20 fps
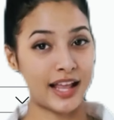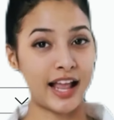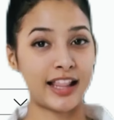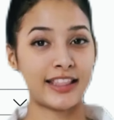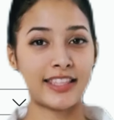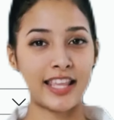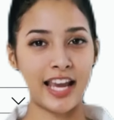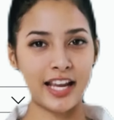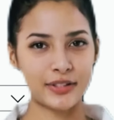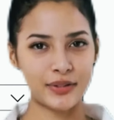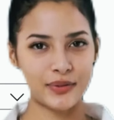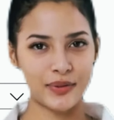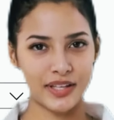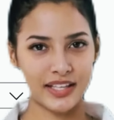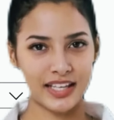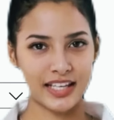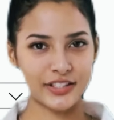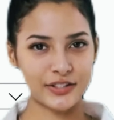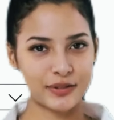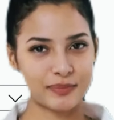Next, we
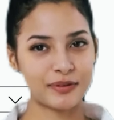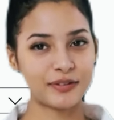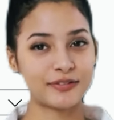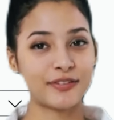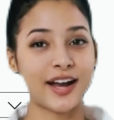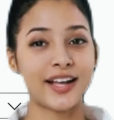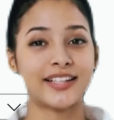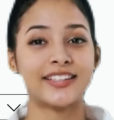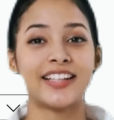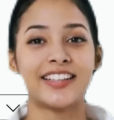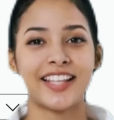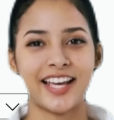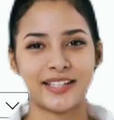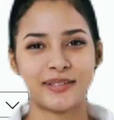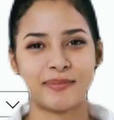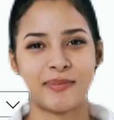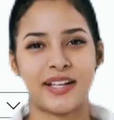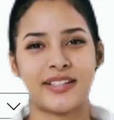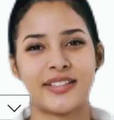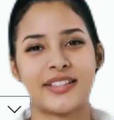need to provide the
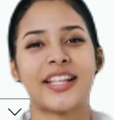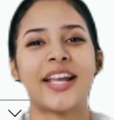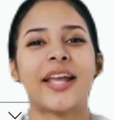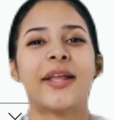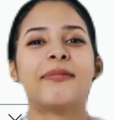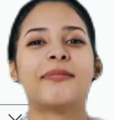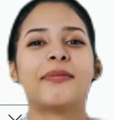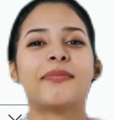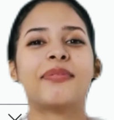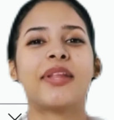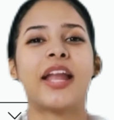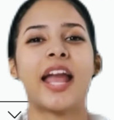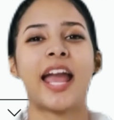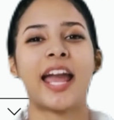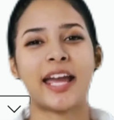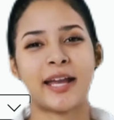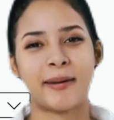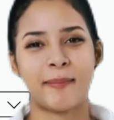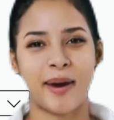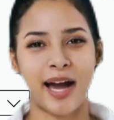database name.
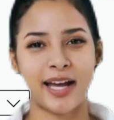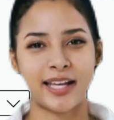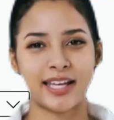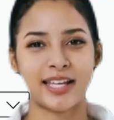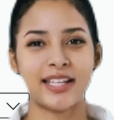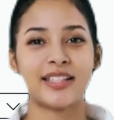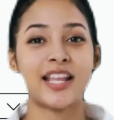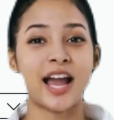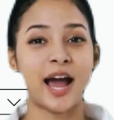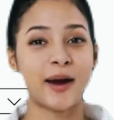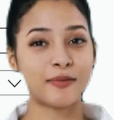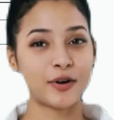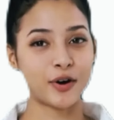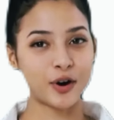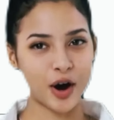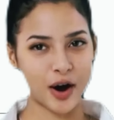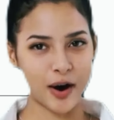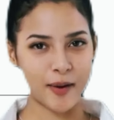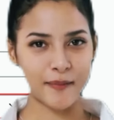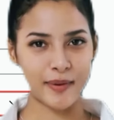In my case, I will
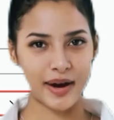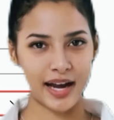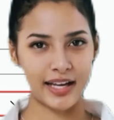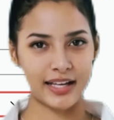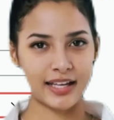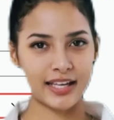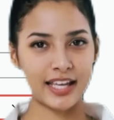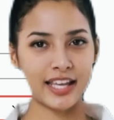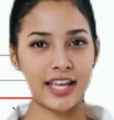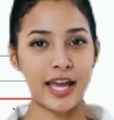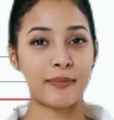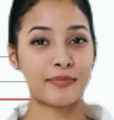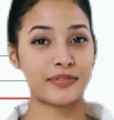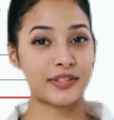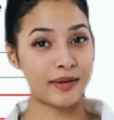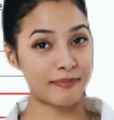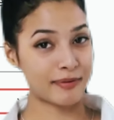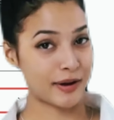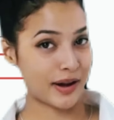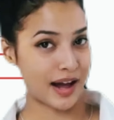call mine
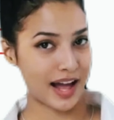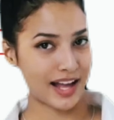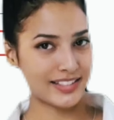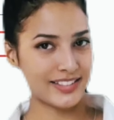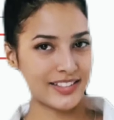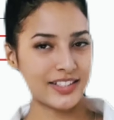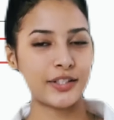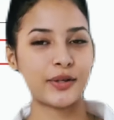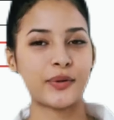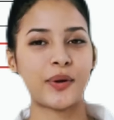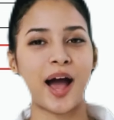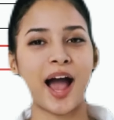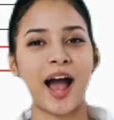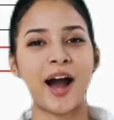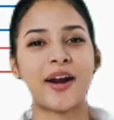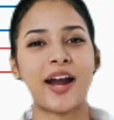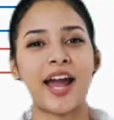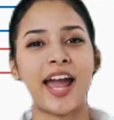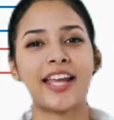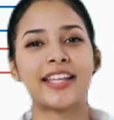AMDemo
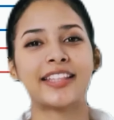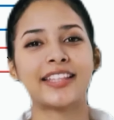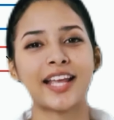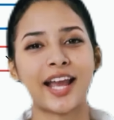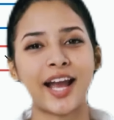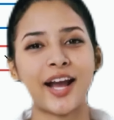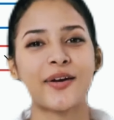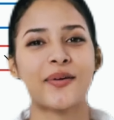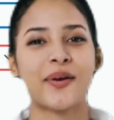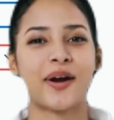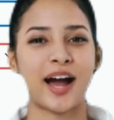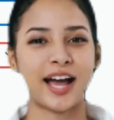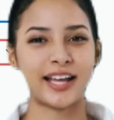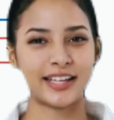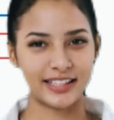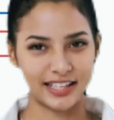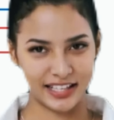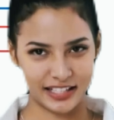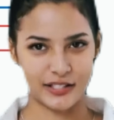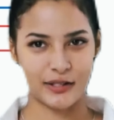SQL, and now I
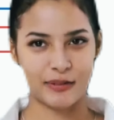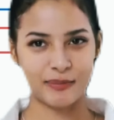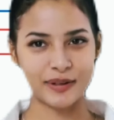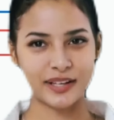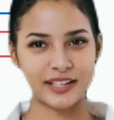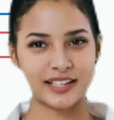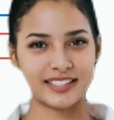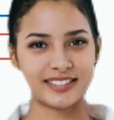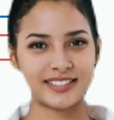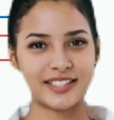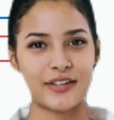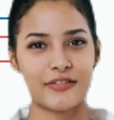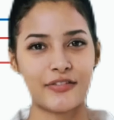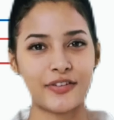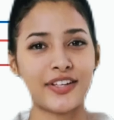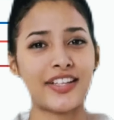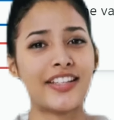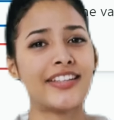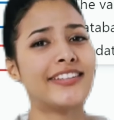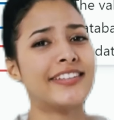need to pick a
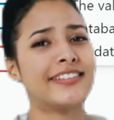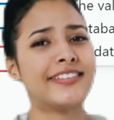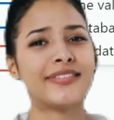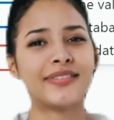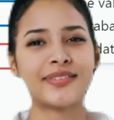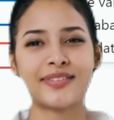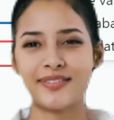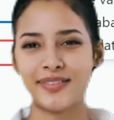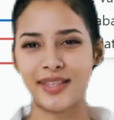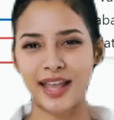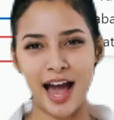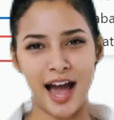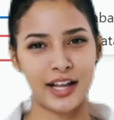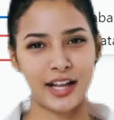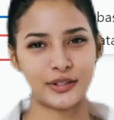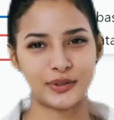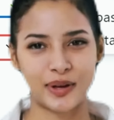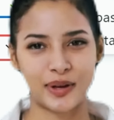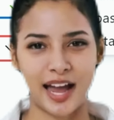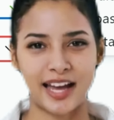server. I
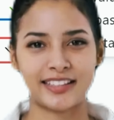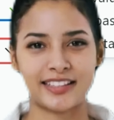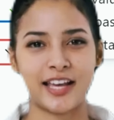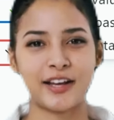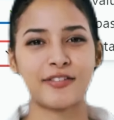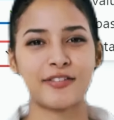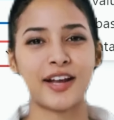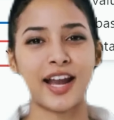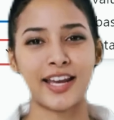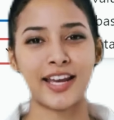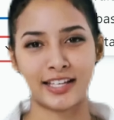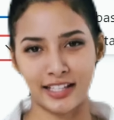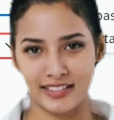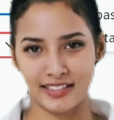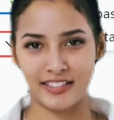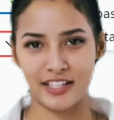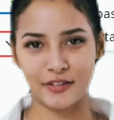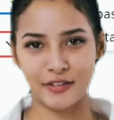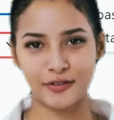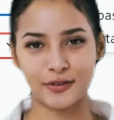don't have any
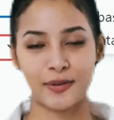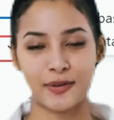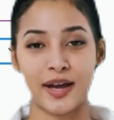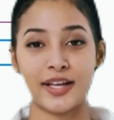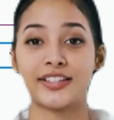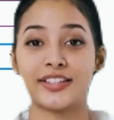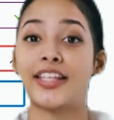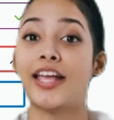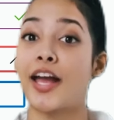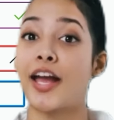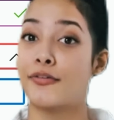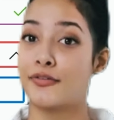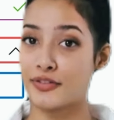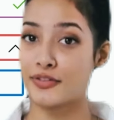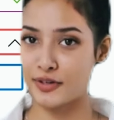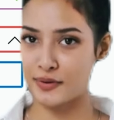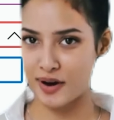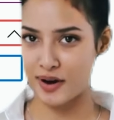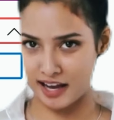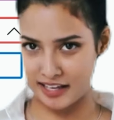server right now,
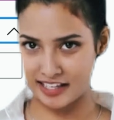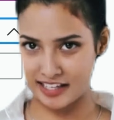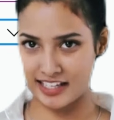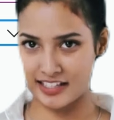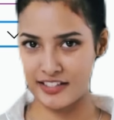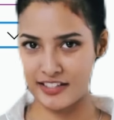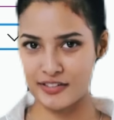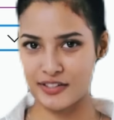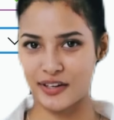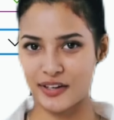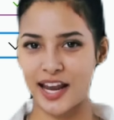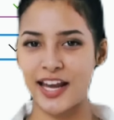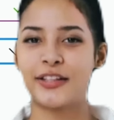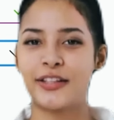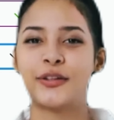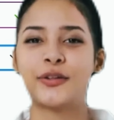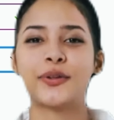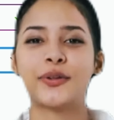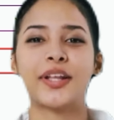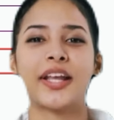so I need to
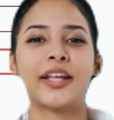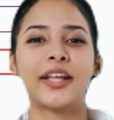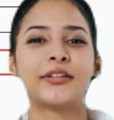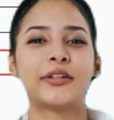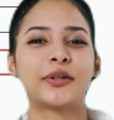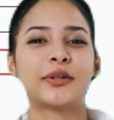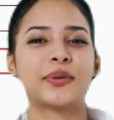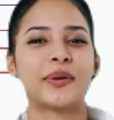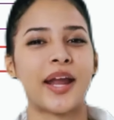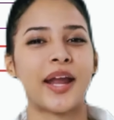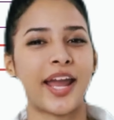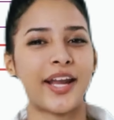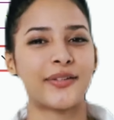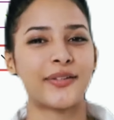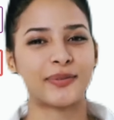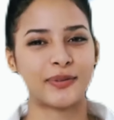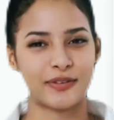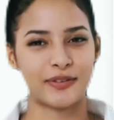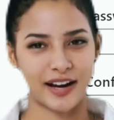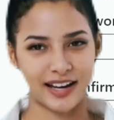select Create New and
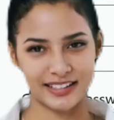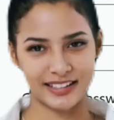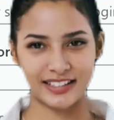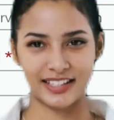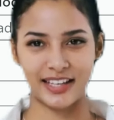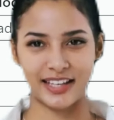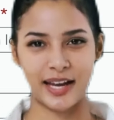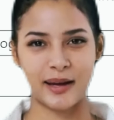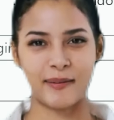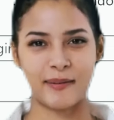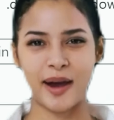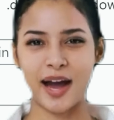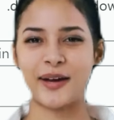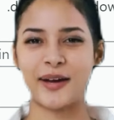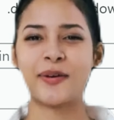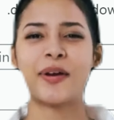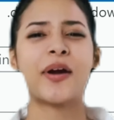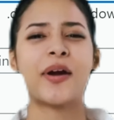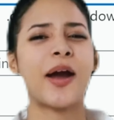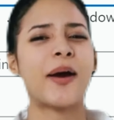provided a name. I
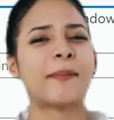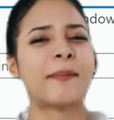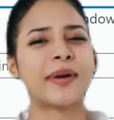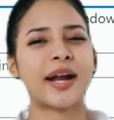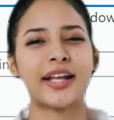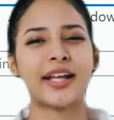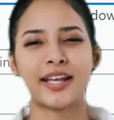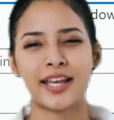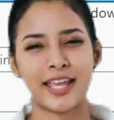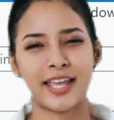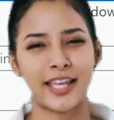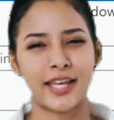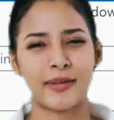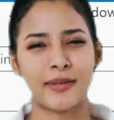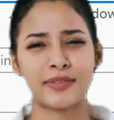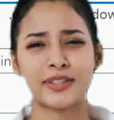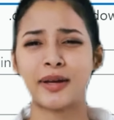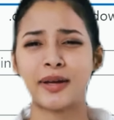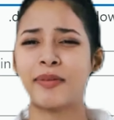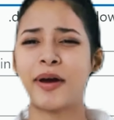will call mine
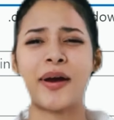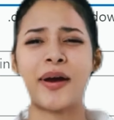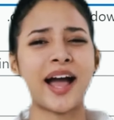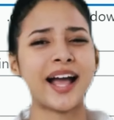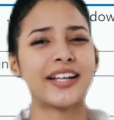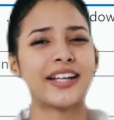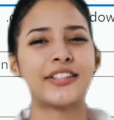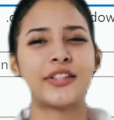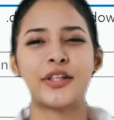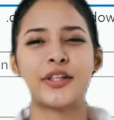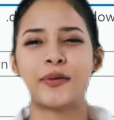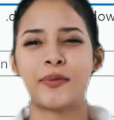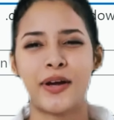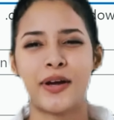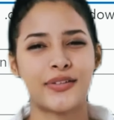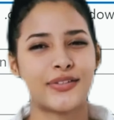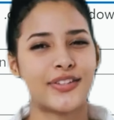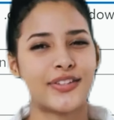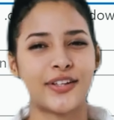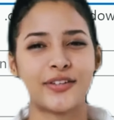AMDemo
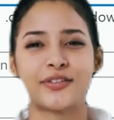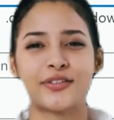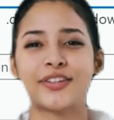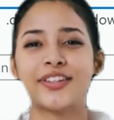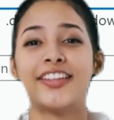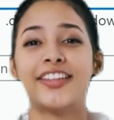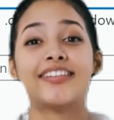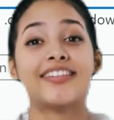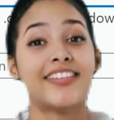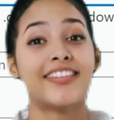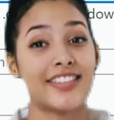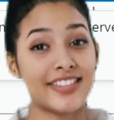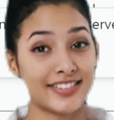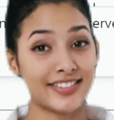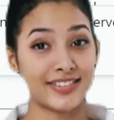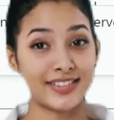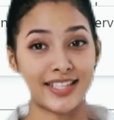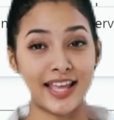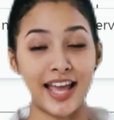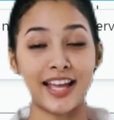SQL Server.
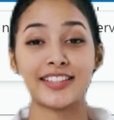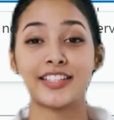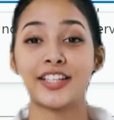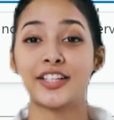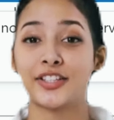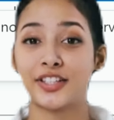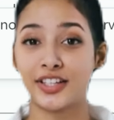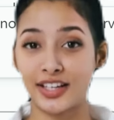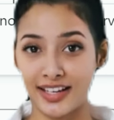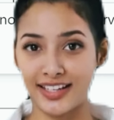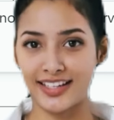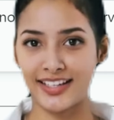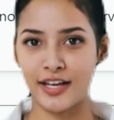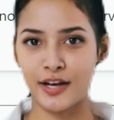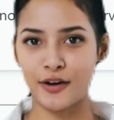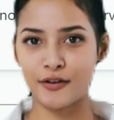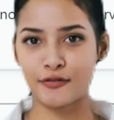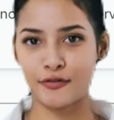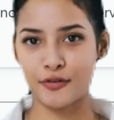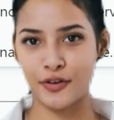Additionally,
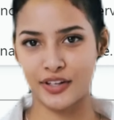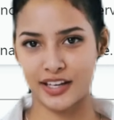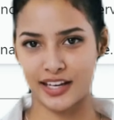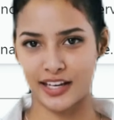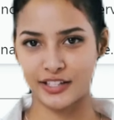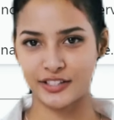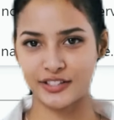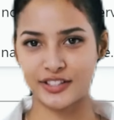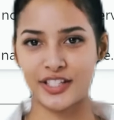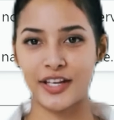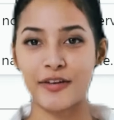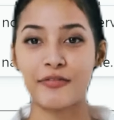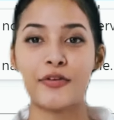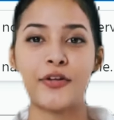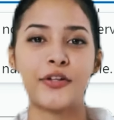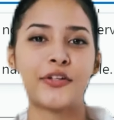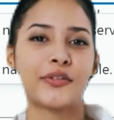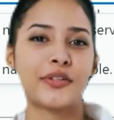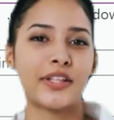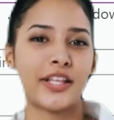for each server
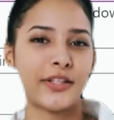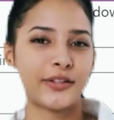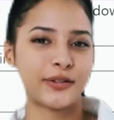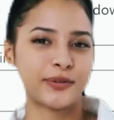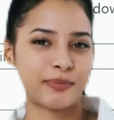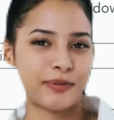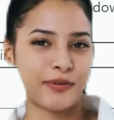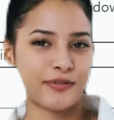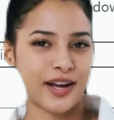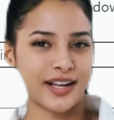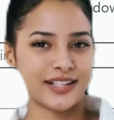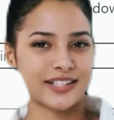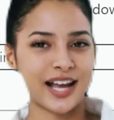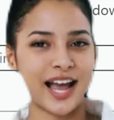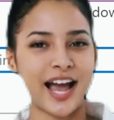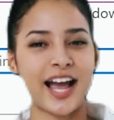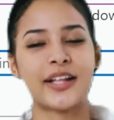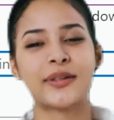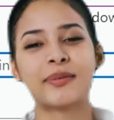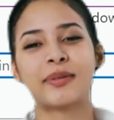you need to provide
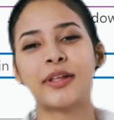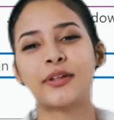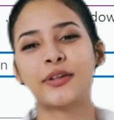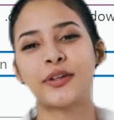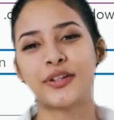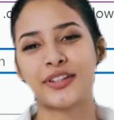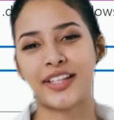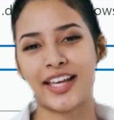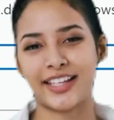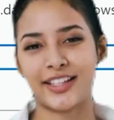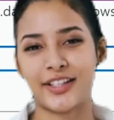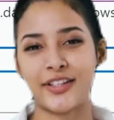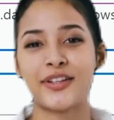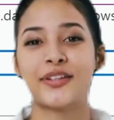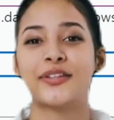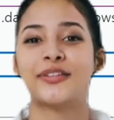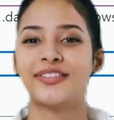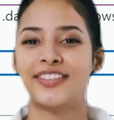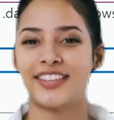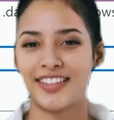admin
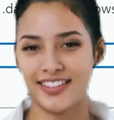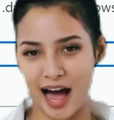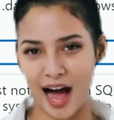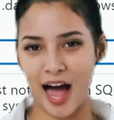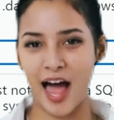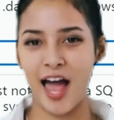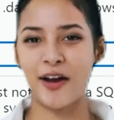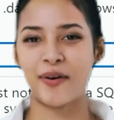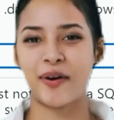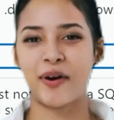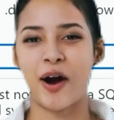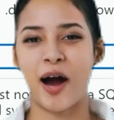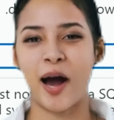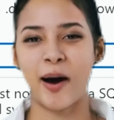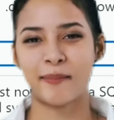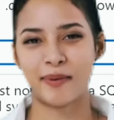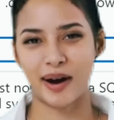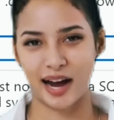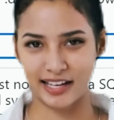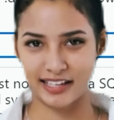credentials. I will call
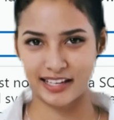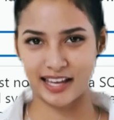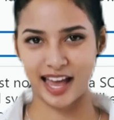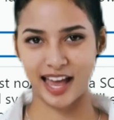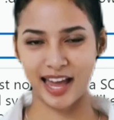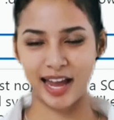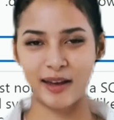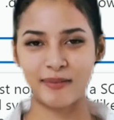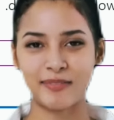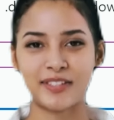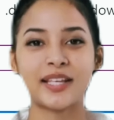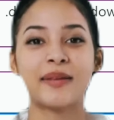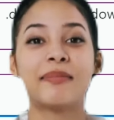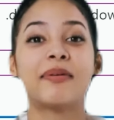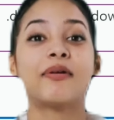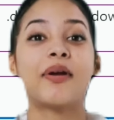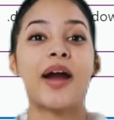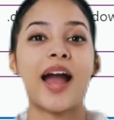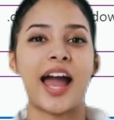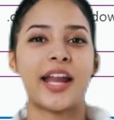mine
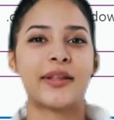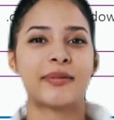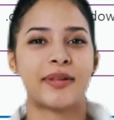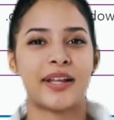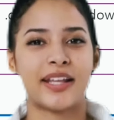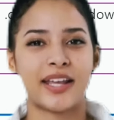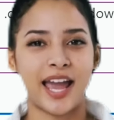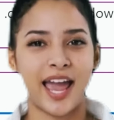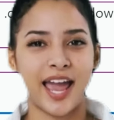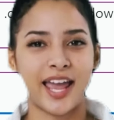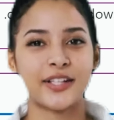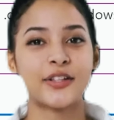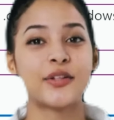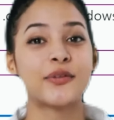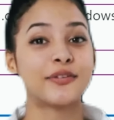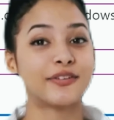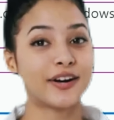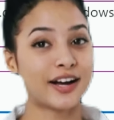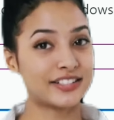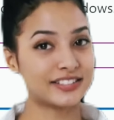AMDemo Admin and
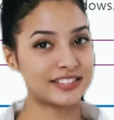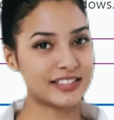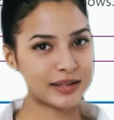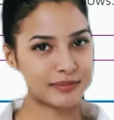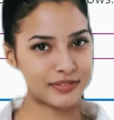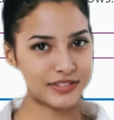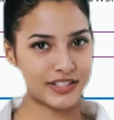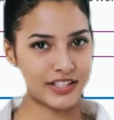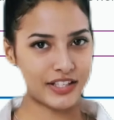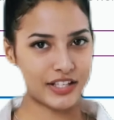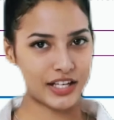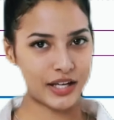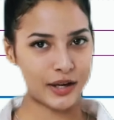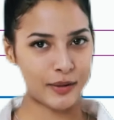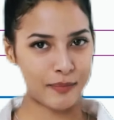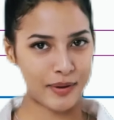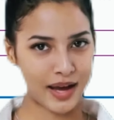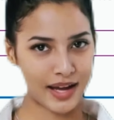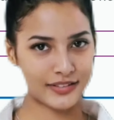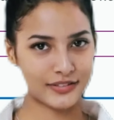provide some secure
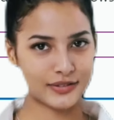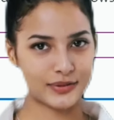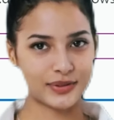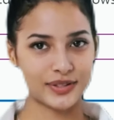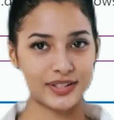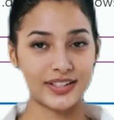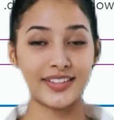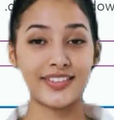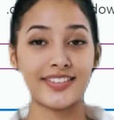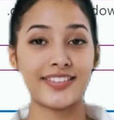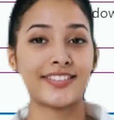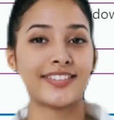password.